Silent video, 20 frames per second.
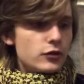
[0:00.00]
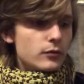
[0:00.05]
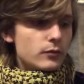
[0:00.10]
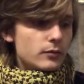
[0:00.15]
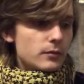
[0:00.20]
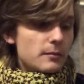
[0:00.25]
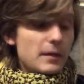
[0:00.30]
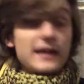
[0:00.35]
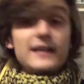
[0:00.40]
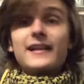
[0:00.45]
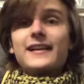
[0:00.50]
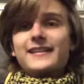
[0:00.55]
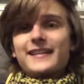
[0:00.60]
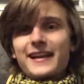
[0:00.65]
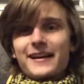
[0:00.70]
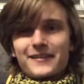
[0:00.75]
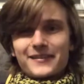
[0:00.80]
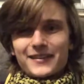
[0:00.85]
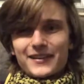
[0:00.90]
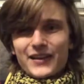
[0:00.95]
my
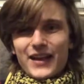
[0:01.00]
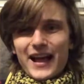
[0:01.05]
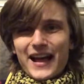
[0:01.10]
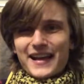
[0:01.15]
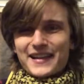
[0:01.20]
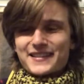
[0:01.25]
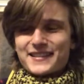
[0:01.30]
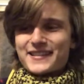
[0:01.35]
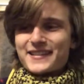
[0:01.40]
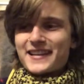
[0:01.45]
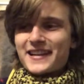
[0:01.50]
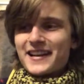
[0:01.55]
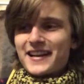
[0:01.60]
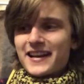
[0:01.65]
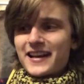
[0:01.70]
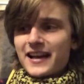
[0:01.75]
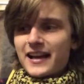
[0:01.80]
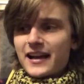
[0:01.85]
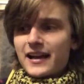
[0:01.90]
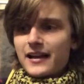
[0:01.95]
Glencairn glass.
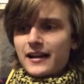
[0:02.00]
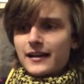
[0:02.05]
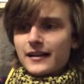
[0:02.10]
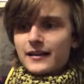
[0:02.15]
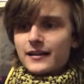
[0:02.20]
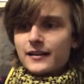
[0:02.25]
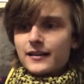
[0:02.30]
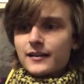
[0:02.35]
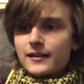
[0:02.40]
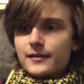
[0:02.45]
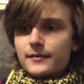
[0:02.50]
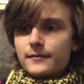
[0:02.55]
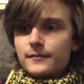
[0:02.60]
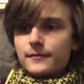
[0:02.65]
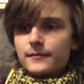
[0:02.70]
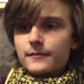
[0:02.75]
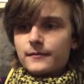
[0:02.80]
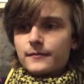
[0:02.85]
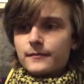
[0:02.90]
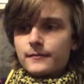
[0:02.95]
I
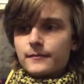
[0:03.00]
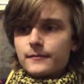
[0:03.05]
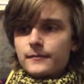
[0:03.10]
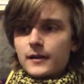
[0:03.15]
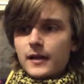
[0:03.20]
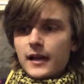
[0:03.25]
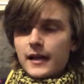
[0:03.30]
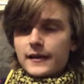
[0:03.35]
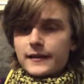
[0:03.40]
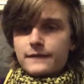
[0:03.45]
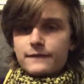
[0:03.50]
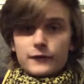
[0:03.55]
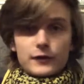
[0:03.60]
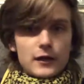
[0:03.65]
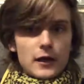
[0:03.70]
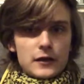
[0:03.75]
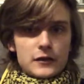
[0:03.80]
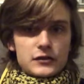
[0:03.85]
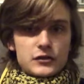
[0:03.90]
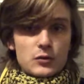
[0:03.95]
had
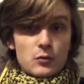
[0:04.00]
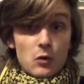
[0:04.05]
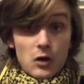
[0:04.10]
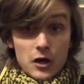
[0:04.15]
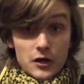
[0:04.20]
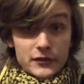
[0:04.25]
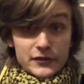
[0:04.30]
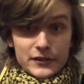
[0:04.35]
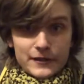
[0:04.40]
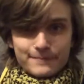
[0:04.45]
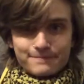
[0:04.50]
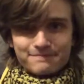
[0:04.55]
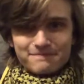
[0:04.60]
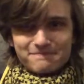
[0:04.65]
forgotten to wash it.